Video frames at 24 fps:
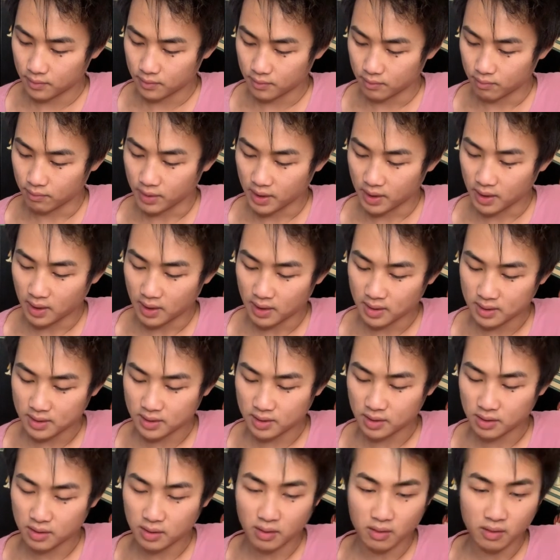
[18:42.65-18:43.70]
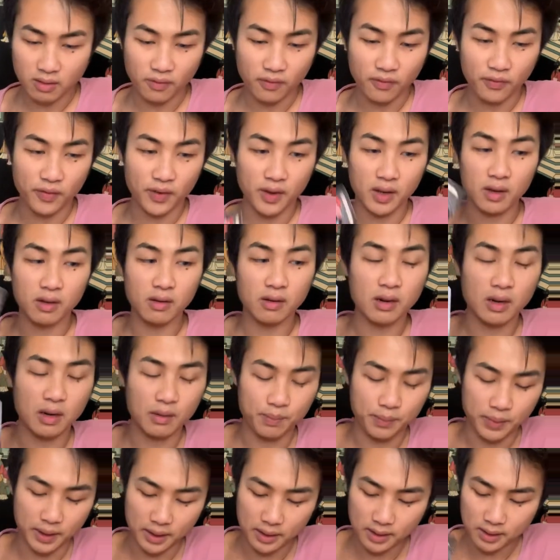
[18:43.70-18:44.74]
because you don't feel
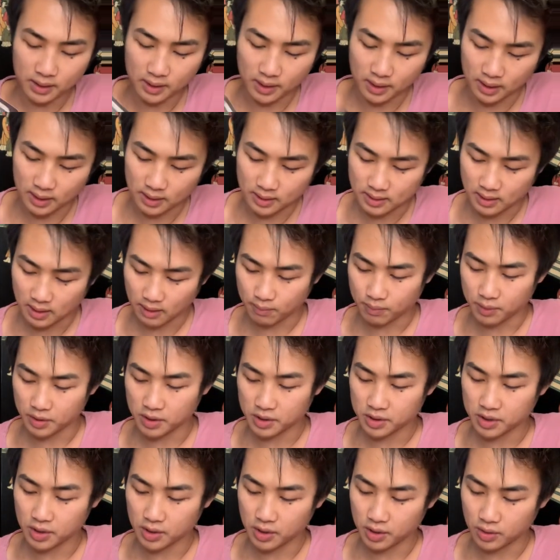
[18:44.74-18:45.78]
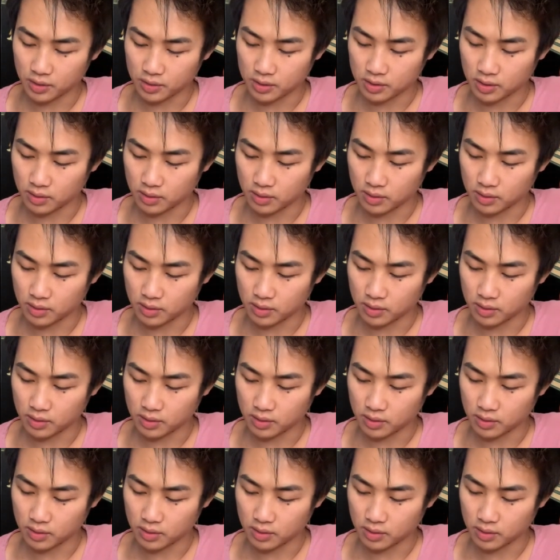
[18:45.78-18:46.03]
abundant, it's like pushing you